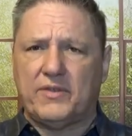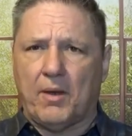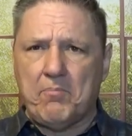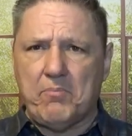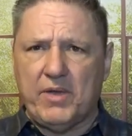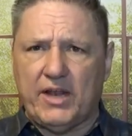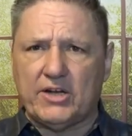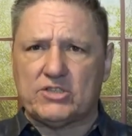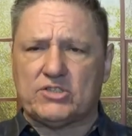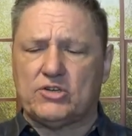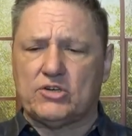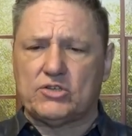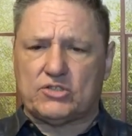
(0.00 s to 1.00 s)
the
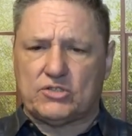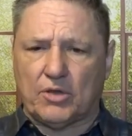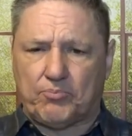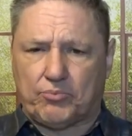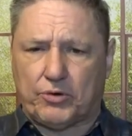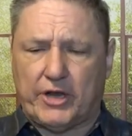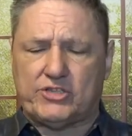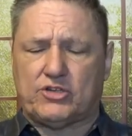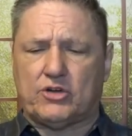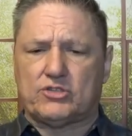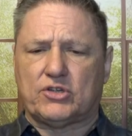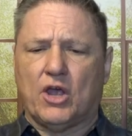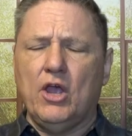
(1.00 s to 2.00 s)
ministers, the
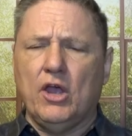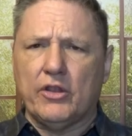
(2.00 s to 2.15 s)
preachers,